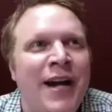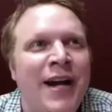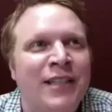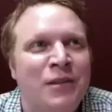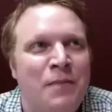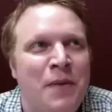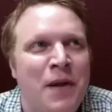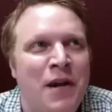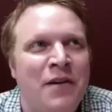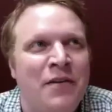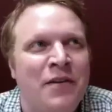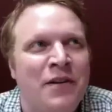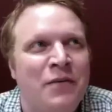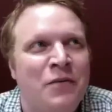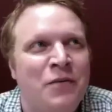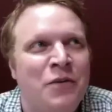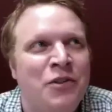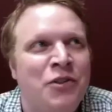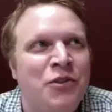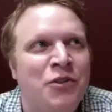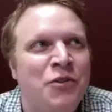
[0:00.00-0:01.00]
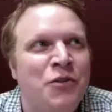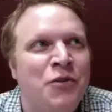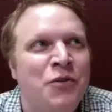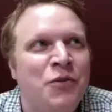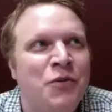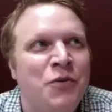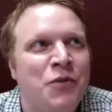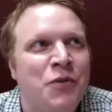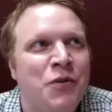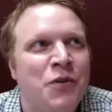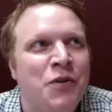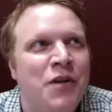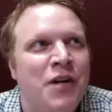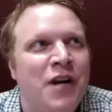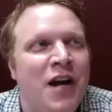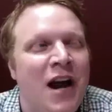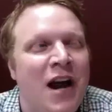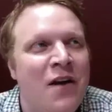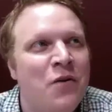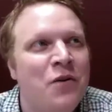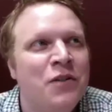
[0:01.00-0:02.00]
as a parent, would you,
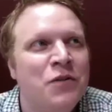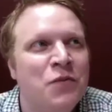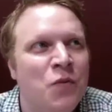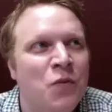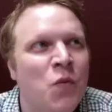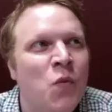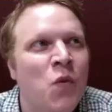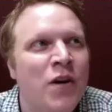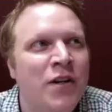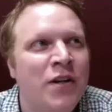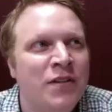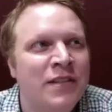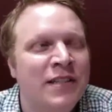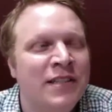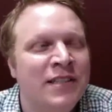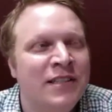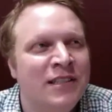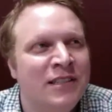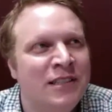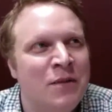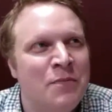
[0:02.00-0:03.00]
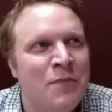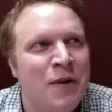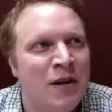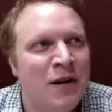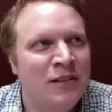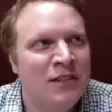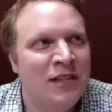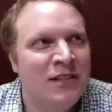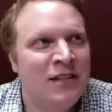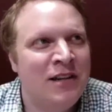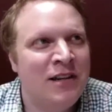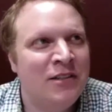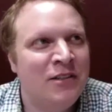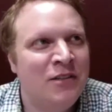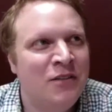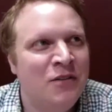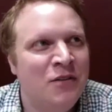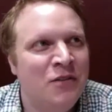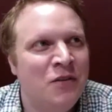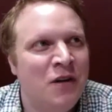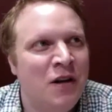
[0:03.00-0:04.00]
I always wonder this because some parents I talk
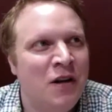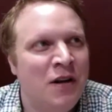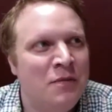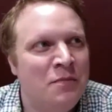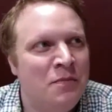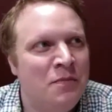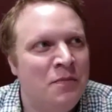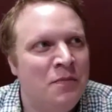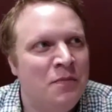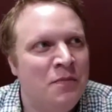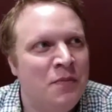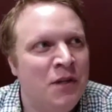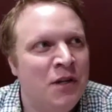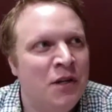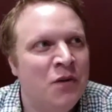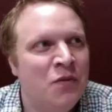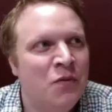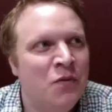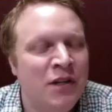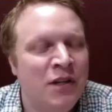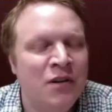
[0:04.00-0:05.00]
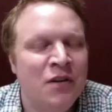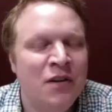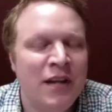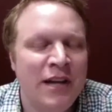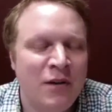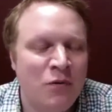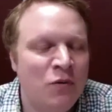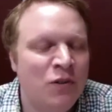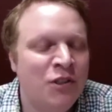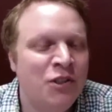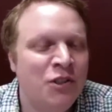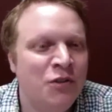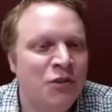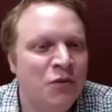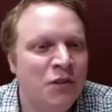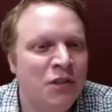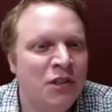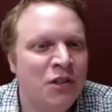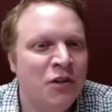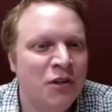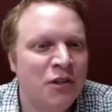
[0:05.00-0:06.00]
to, you know, when you're like, would you
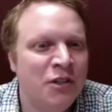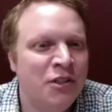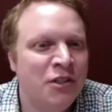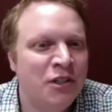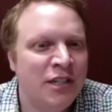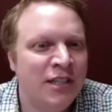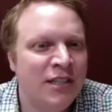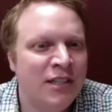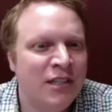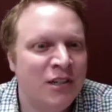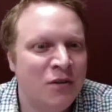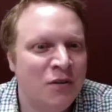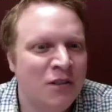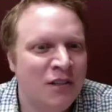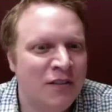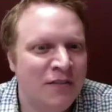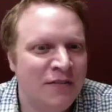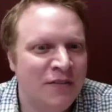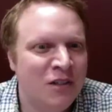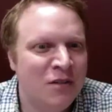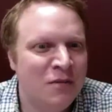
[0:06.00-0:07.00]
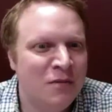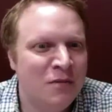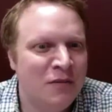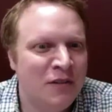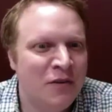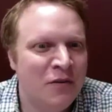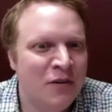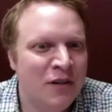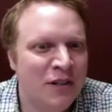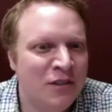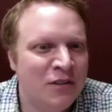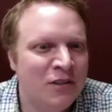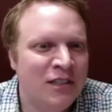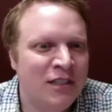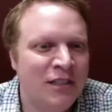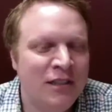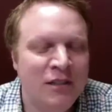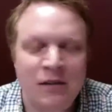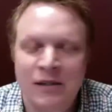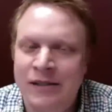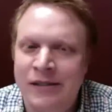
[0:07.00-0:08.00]
encourage your kid to go into the film if they were
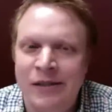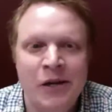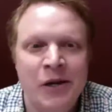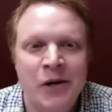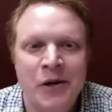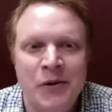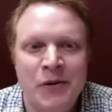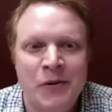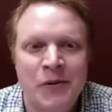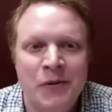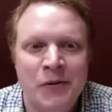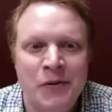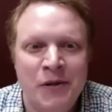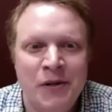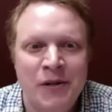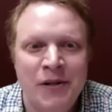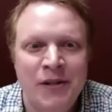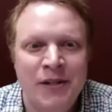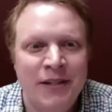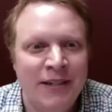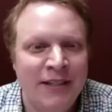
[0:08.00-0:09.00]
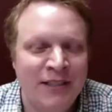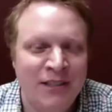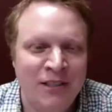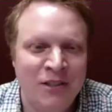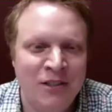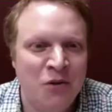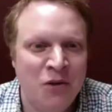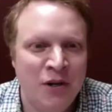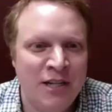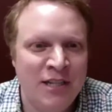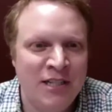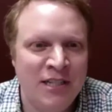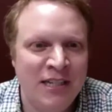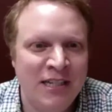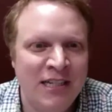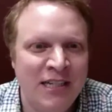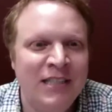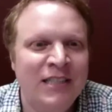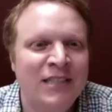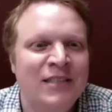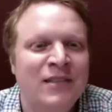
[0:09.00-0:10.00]
interested? They're like, no, it's too crazy an
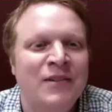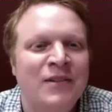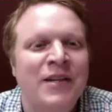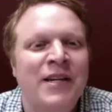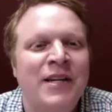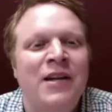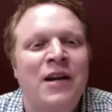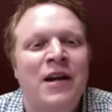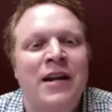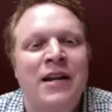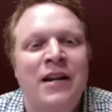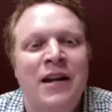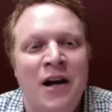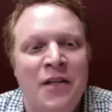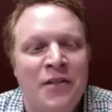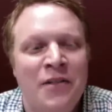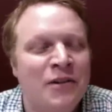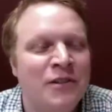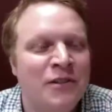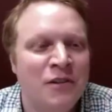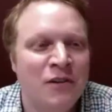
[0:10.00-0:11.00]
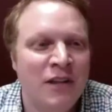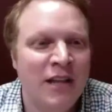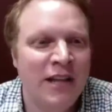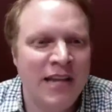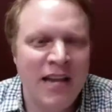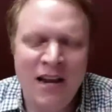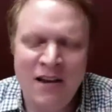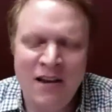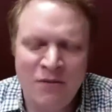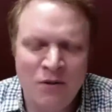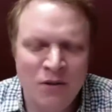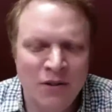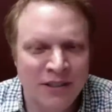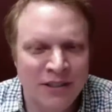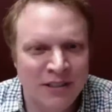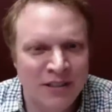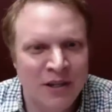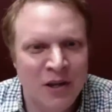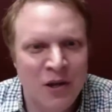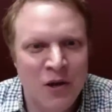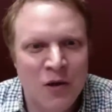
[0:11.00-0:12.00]
industry. And others are like, yeah, of
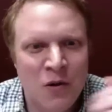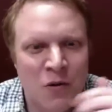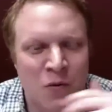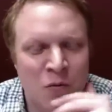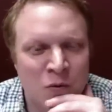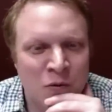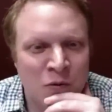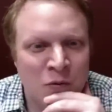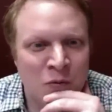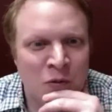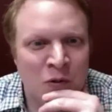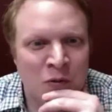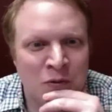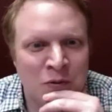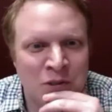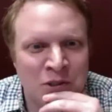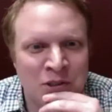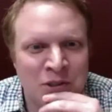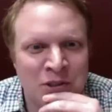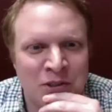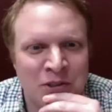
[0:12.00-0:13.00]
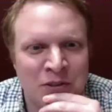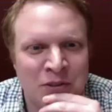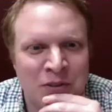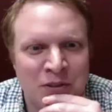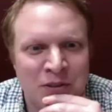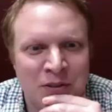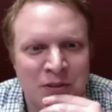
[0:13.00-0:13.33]
course. What would you do?